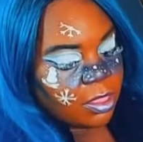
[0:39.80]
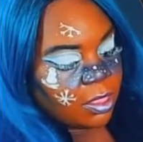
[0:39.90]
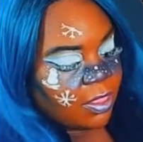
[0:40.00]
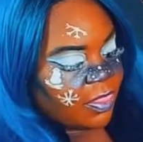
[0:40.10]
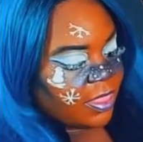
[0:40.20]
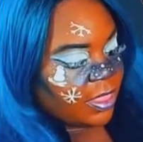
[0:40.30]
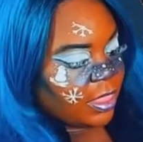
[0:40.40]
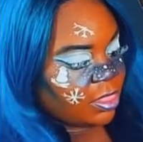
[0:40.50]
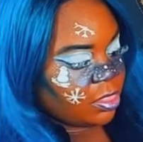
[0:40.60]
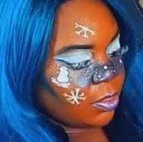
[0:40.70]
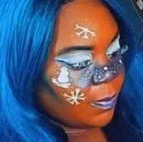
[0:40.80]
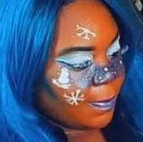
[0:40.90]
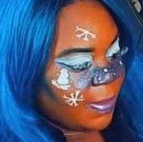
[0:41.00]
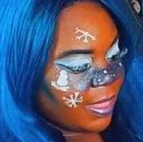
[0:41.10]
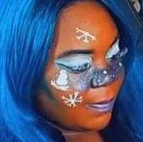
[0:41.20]
I think it's super
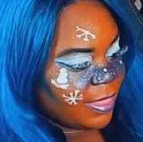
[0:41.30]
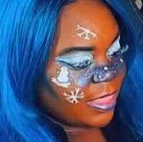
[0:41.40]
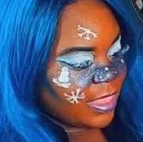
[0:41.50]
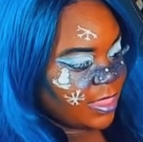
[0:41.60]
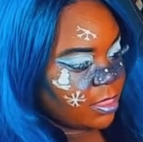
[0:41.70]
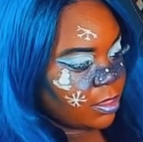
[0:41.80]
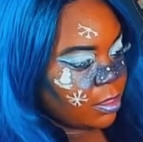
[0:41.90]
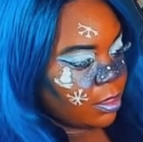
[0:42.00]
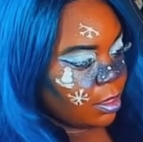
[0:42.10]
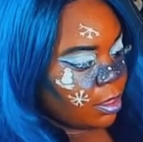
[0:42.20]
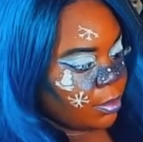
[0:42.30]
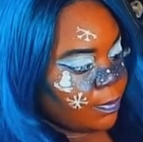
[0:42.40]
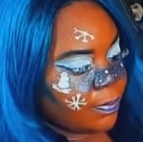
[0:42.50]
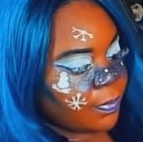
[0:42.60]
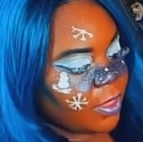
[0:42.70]
pigmented.
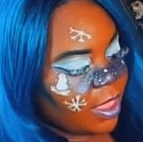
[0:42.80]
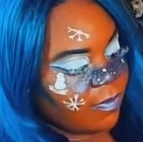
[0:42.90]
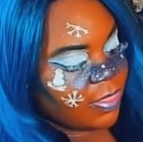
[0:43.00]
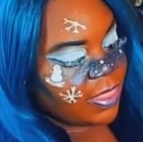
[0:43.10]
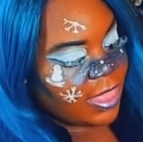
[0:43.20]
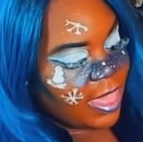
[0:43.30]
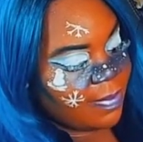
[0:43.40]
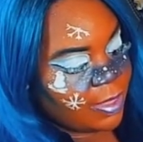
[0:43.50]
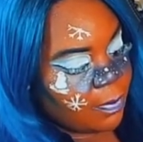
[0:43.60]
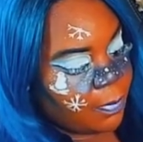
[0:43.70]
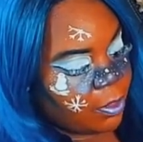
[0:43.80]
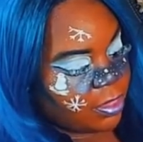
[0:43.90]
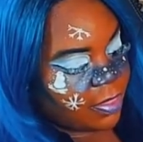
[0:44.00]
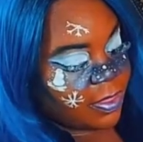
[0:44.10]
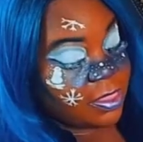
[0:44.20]
Everything came in a box
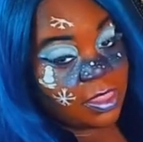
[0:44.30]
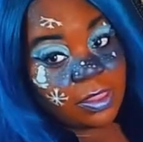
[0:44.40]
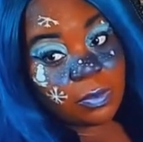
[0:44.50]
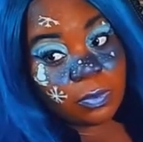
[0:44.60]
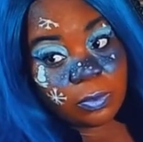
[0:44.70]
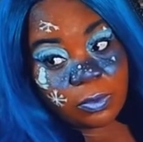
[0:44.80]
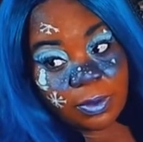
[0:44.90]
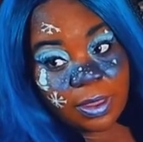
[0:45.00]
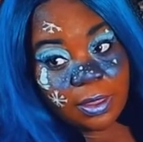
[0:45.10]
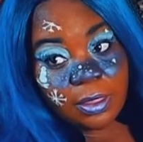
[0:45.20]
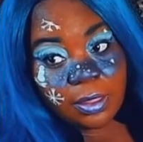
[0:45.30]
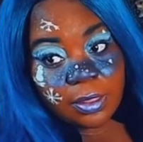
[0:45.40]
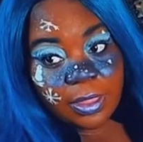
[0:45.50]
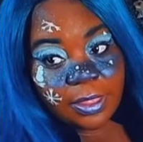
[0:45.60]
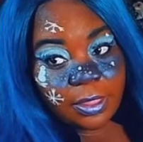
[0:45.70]
like this. I didn't order
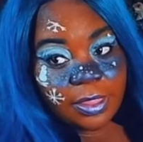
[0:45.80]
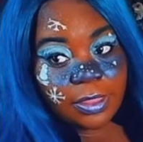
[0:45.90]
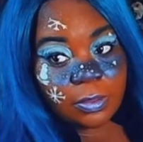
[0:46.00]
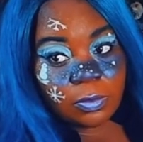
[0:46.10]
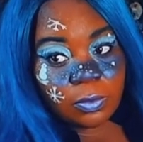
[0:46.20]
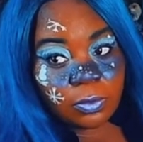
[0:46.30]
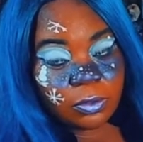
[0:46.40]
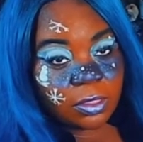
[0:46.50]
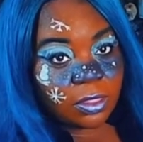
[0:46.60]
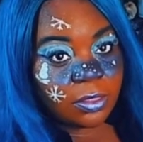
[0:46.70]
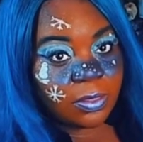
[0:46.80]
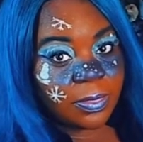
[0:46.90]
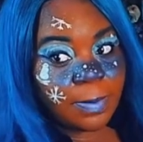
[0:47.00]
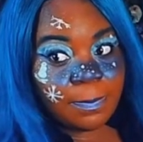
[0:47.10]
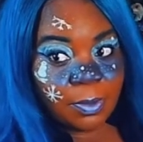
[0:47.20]

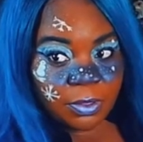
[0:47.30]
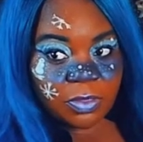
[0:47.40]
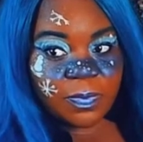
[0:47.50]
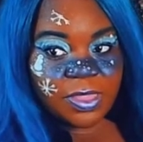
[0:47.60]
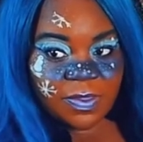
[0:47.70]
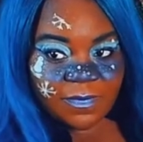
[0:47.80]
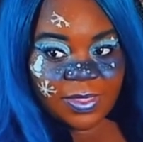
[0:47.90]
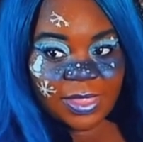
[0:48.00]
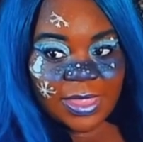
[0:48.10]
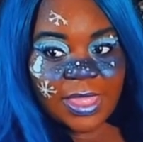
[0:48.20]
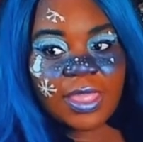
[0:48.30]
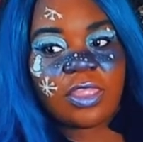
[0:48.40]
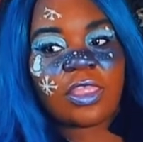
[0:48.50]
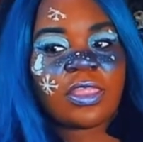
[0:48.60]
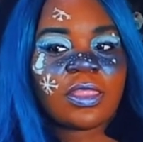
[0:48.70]
the box specifically. It
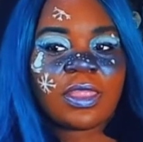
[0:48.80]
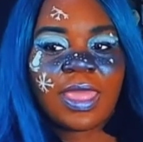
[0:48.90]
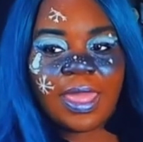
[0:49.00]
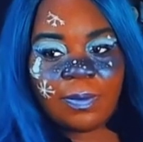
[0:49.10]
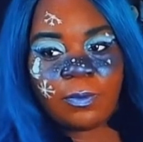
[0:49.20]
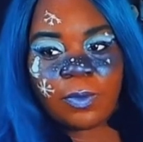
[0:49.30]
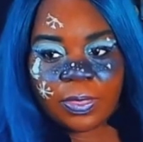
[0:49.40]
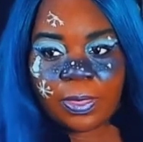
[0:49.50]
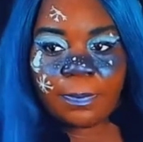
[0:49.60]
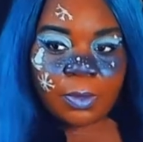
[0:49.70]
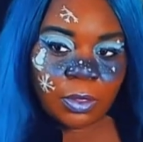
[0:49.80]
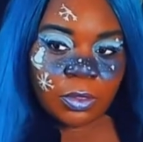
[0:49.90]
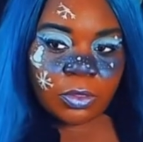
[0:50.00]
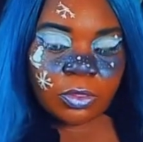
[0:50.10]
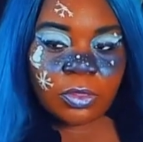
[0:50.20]
just came with the
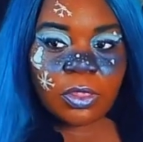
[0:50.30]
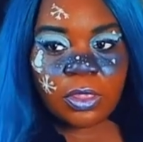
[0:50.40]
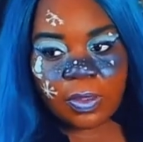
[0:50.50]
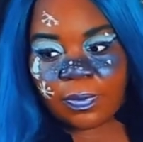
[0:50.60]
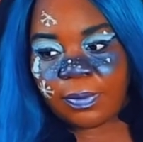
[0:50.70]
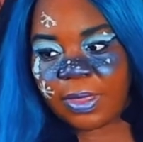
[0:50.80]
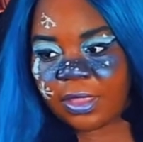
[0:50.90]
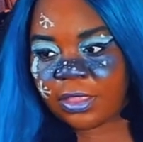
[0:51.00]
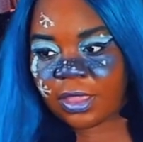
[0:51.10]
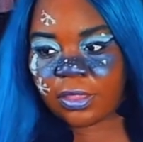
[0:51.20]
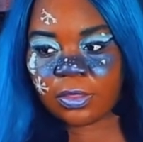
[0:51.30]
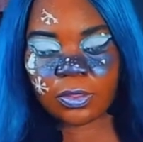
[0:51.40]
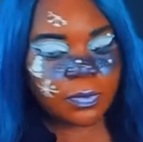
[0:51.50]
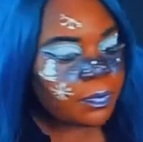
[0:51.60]
box, if that makes sense.